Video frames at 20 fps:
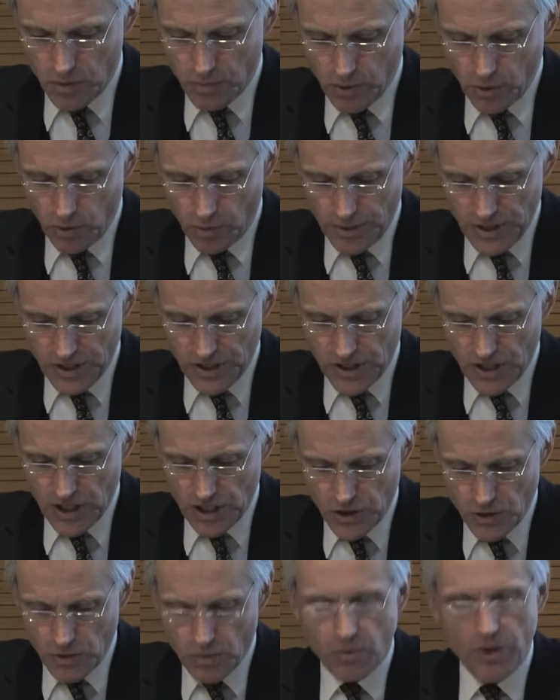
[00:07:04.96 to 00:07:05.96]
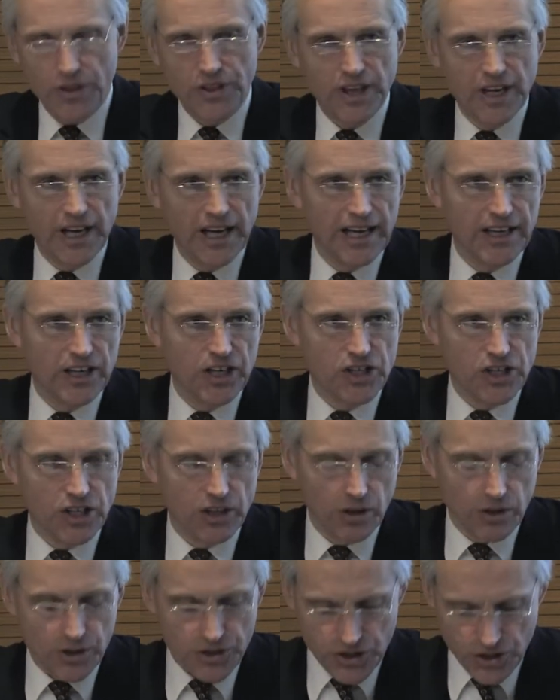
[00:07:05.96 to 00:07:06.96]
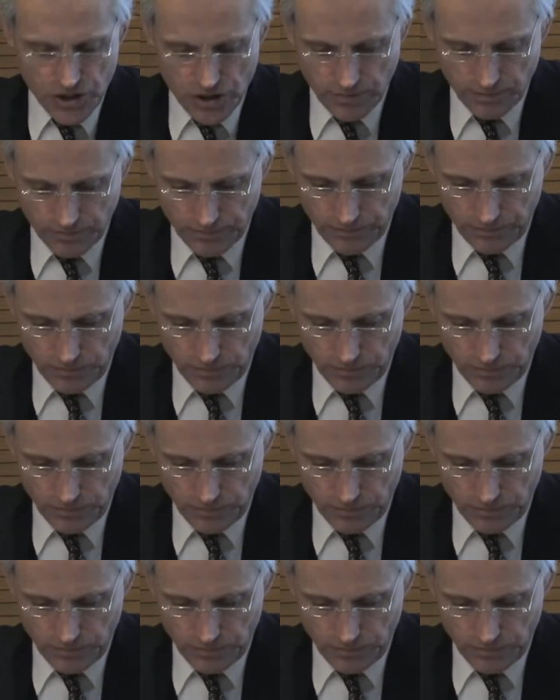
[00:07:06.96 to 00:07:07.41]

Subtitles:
support businesses with their energy costs.